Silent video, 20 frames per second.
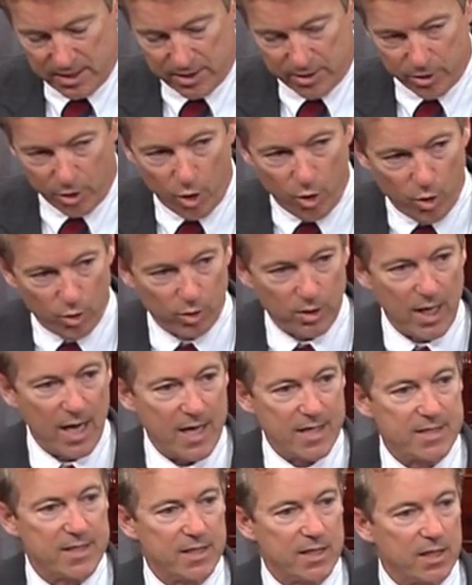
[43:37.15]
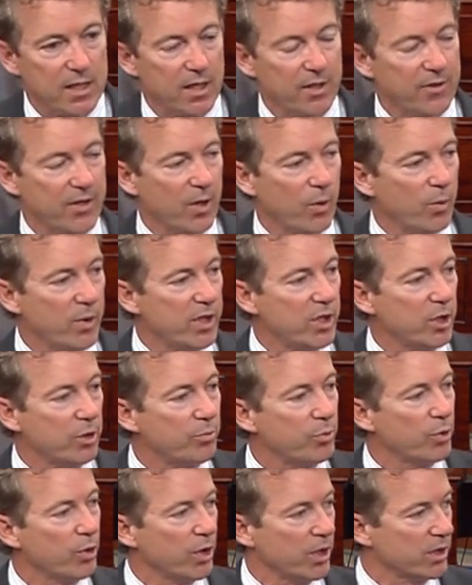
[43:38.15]
The whole idea that we
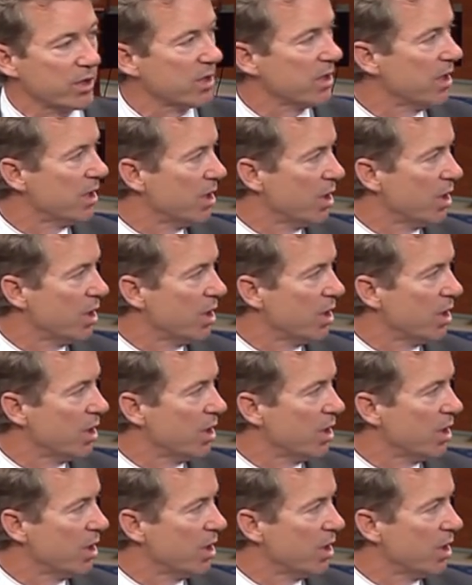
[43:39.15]
could put